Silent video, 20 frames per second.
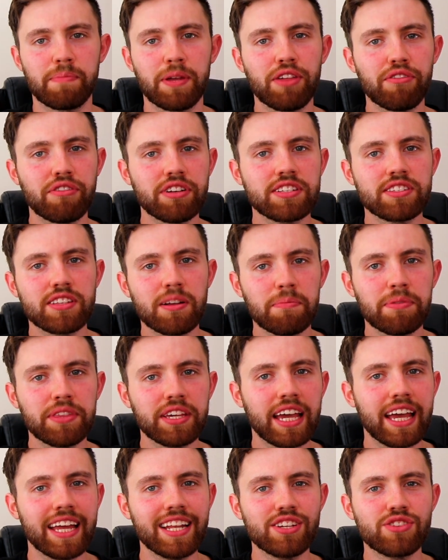But there is
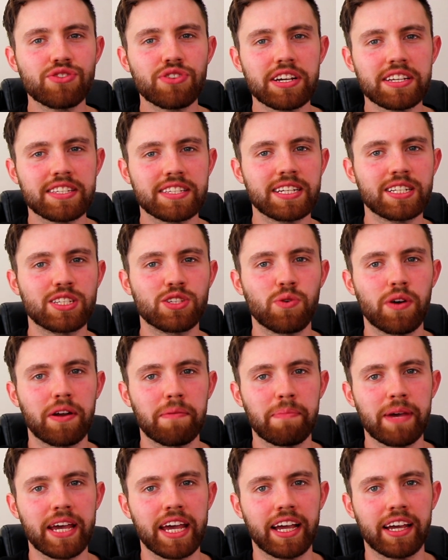something interesting to
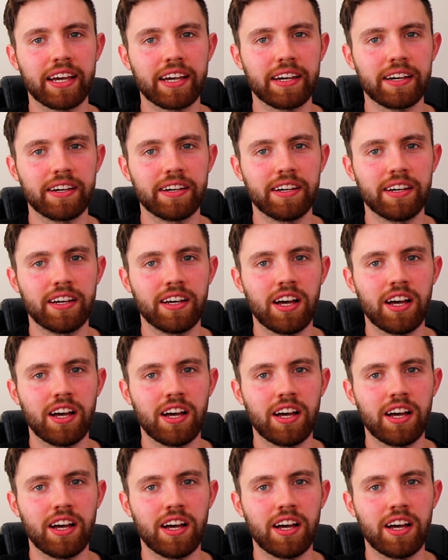unpick here.